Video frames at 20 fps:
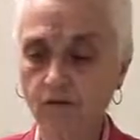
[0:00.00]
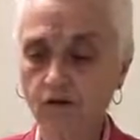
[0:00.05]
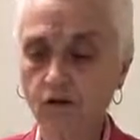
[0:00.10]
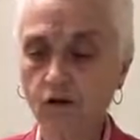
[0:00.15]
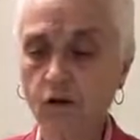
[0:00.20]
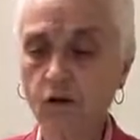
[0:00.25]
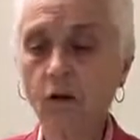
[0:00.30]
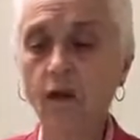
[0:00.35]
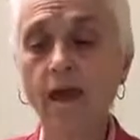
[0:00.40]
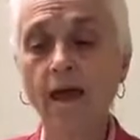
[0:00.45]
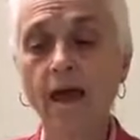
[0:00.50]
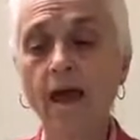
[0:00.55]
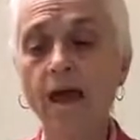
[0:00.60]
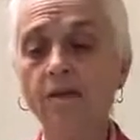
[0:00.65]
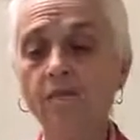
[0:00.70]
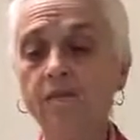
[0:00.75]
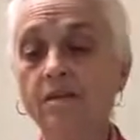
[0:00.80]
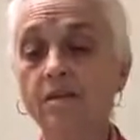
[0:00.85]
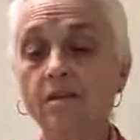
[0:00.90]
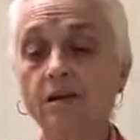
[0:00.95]
So,
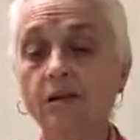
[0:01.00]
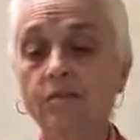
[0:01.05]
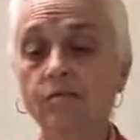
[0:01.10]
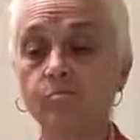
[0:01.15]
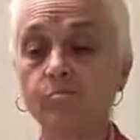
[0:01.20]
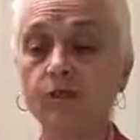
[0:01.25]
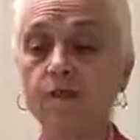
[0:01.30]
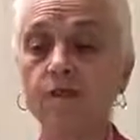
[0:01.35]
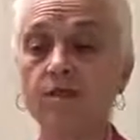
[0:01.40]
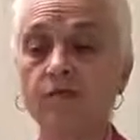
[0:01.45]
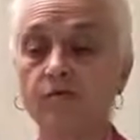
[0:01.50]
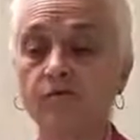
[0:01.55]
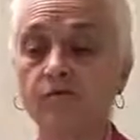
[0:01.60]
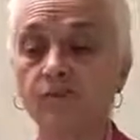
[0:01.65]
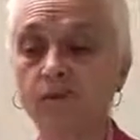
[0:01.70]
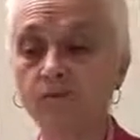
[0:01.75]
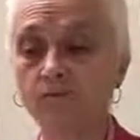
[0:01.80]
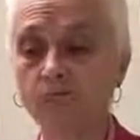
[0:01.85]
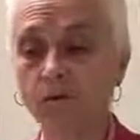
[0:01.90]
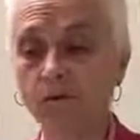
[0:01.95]
having thus blessed
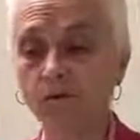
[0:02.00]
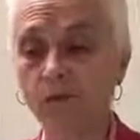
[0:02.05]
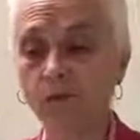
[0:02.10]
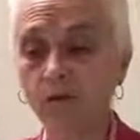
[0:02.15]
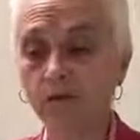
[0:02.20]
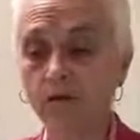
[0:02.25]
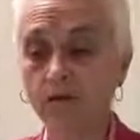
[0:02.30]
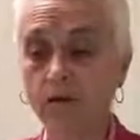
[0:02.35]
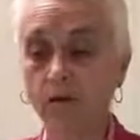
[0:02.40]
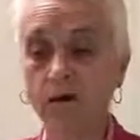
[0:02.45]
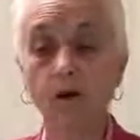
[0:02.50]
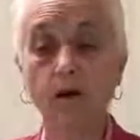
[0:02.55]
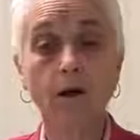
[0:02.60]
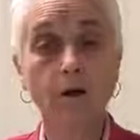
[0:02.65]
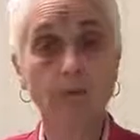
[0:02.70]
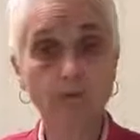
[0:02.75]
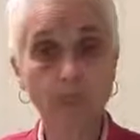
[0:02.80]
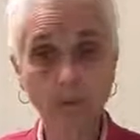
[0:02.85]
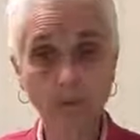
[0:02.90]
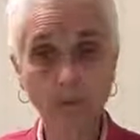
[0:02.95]
Vishvamrita,
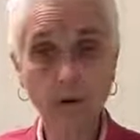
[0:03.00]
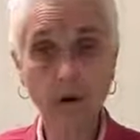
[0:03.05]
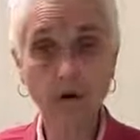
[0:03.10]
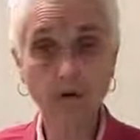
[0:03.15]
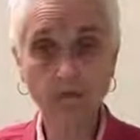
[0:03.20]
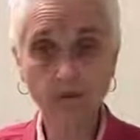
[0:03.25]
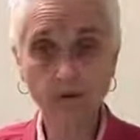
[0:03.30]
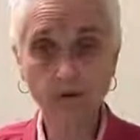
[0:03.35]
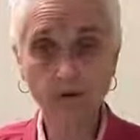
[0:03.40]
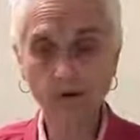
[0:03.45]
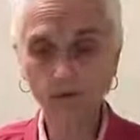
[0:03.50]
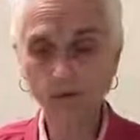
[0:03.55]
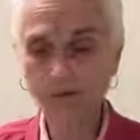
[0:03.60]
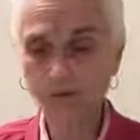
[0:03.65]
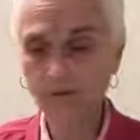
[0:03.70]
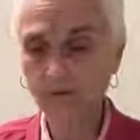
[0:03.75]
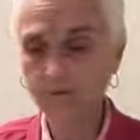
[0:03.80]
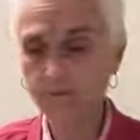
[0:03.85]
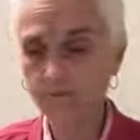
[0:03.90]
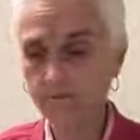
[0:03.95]
Brahma
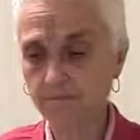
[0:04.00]
returned.